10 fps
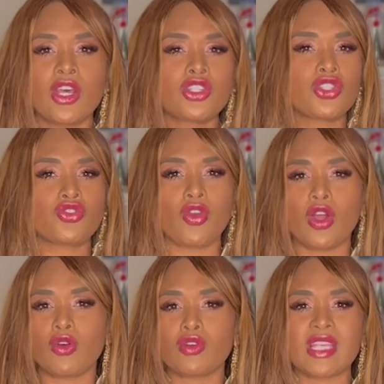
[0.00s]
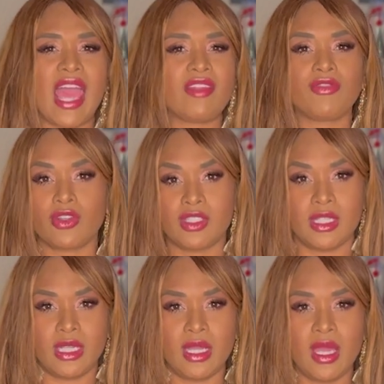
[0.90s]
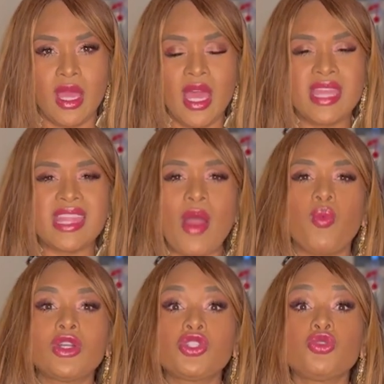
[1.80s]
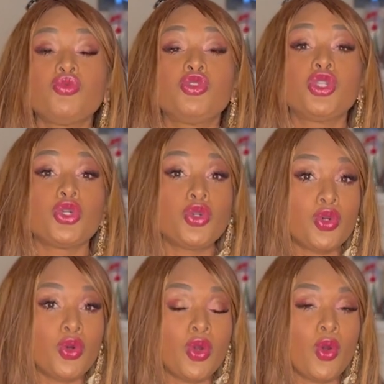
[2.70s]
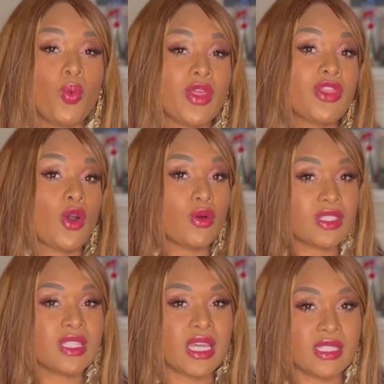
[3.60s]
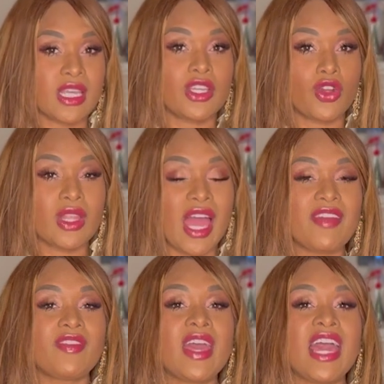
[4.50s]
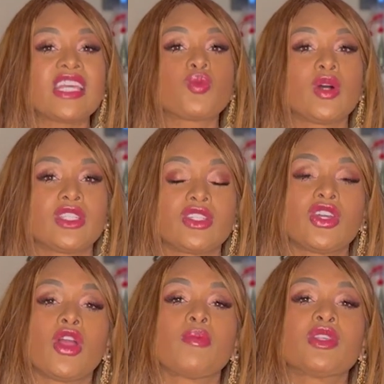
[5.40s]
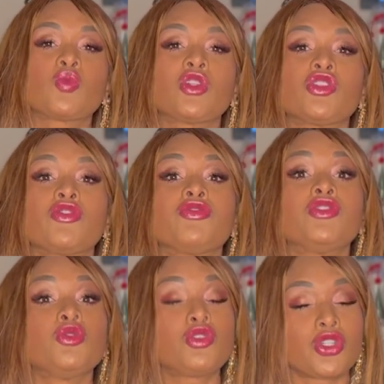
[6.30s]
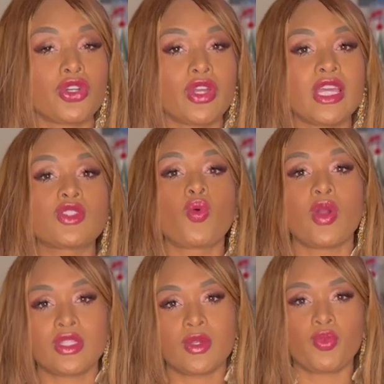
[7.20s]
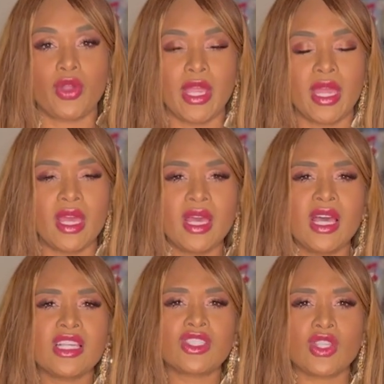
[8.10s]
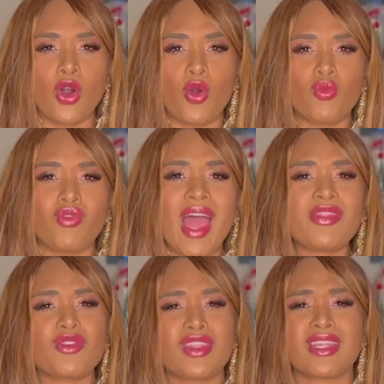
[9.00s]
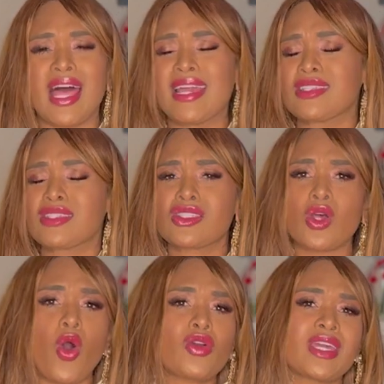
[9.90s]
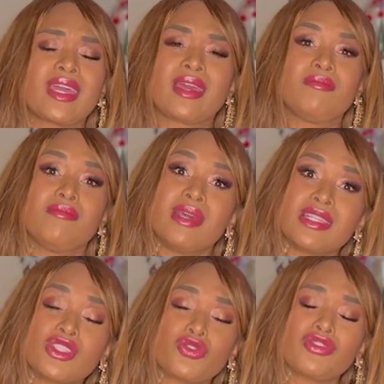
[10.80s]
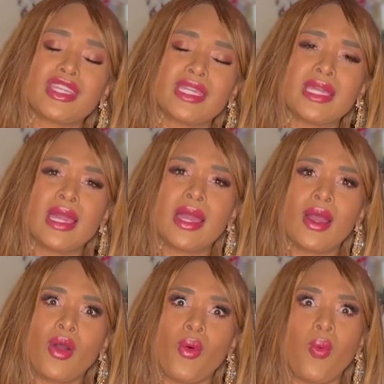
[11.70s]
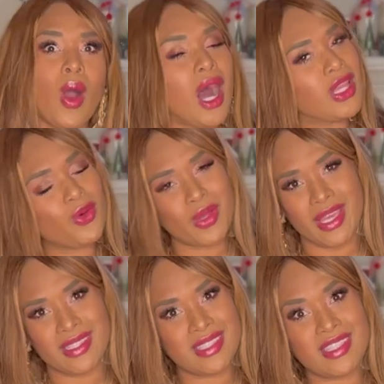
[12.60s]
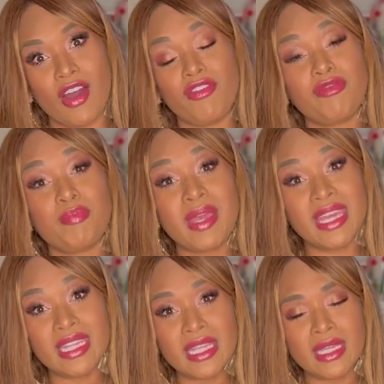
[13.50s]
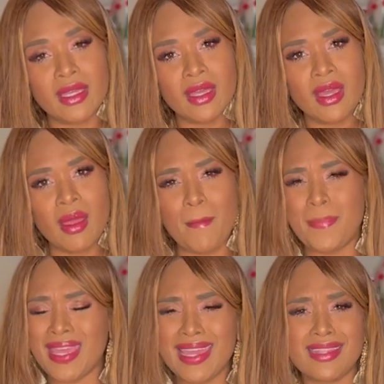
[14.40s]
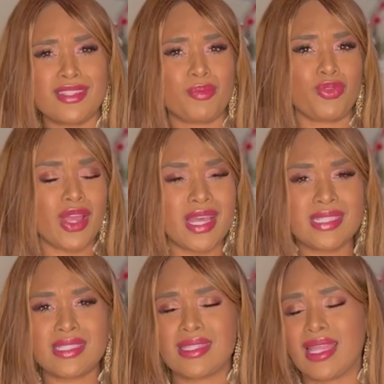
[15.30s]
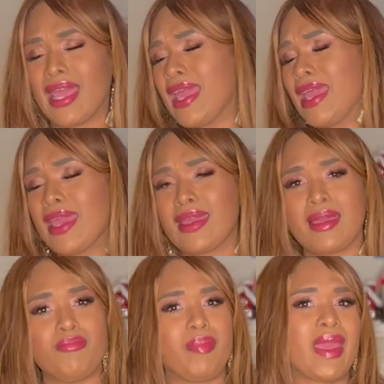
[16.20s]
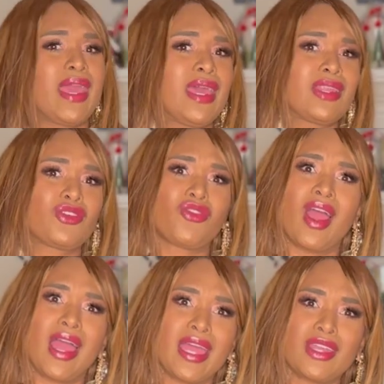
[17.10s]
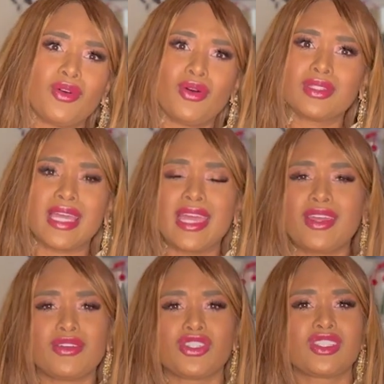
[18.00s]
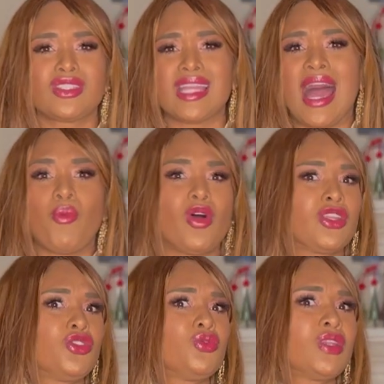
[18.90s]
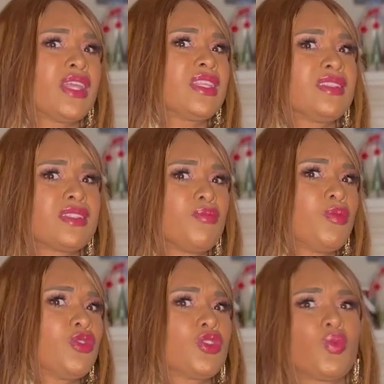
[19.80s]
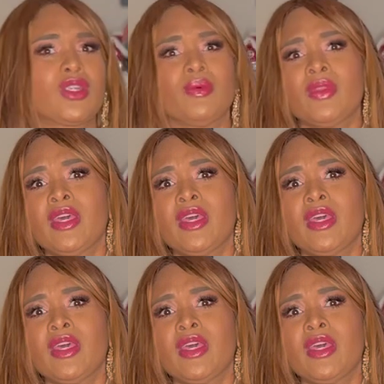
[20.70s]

struggles, adversity. Now, what you do with those things in your life is what determines what your future is going to bring. So rather than like sulking in misery, wallowing in self pity, being depressed, laying in bed, crying all day, or just not wanting to do nothing. Some people just want to